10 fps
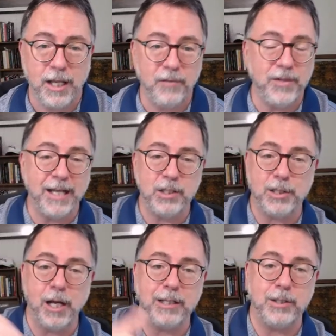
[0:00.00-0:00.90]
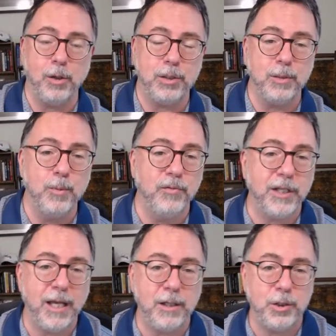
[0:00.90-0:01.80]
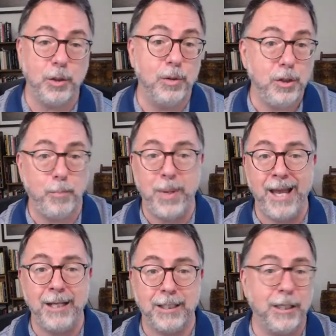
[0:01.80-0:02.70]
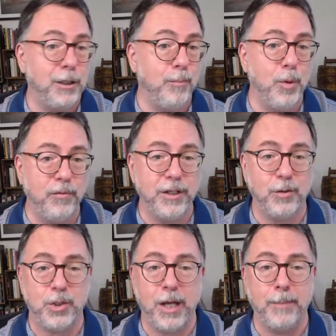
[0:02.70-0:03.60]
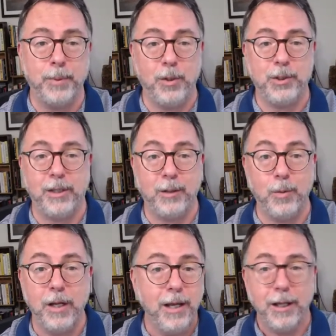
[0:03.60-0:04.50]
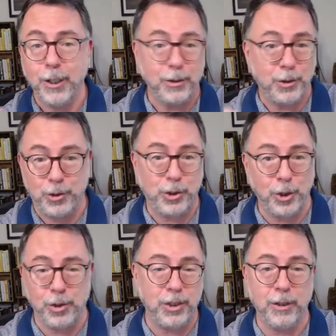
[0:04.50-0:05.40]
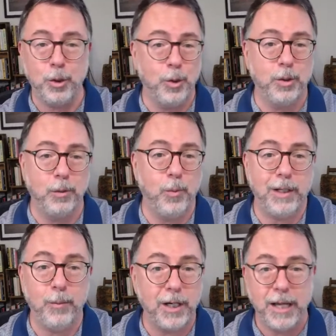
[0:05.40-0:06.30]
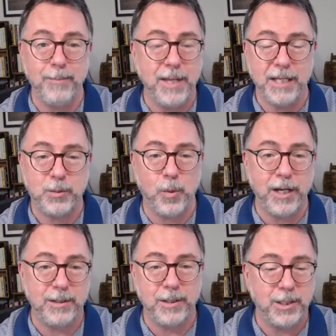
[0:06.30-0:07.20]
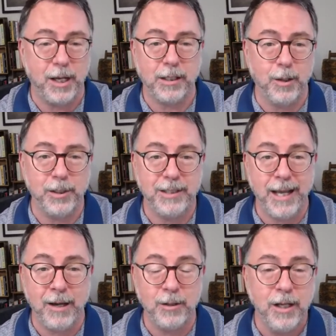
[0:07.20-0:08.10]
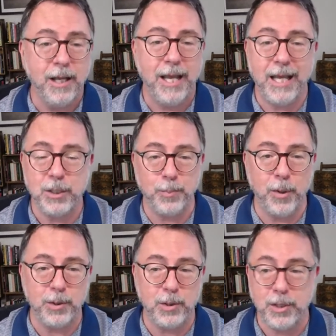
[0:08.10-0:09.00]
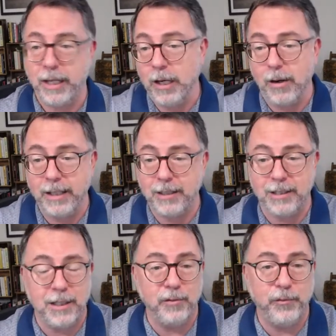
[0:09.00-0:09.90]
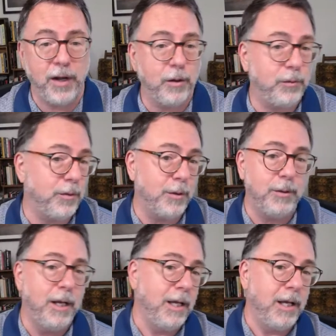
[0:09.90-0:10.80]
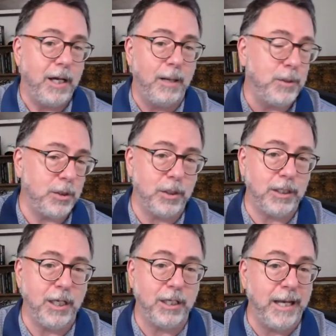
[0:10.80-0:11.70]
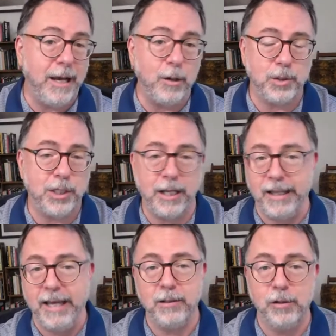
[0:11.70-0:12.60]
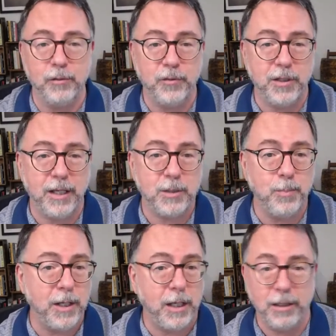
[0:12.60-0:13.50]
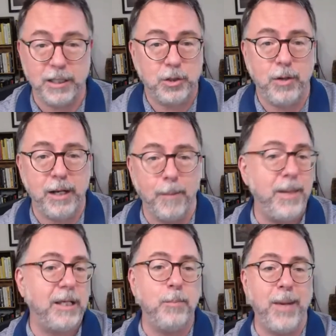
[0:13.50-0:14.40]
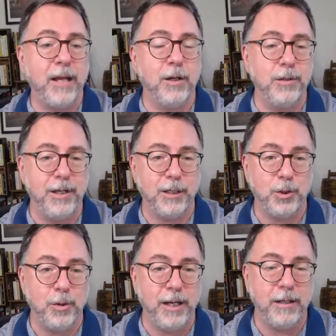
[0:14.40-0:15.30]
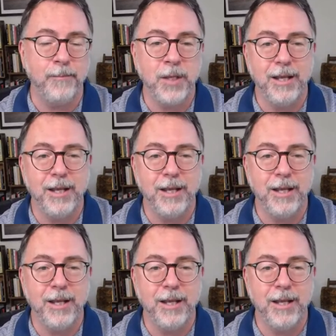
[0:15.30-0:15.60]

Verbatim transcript: If that stock starts to move against you and you're panicking, you're moving your stop loss, you're like, what? Searching Google, what, what did I miss? Why is the stock going down? As opposed to saying, all right, that didn't follow through. I'm just going to kick it out or scale out and look for the next month, next trade. I'll make it back on the next trade.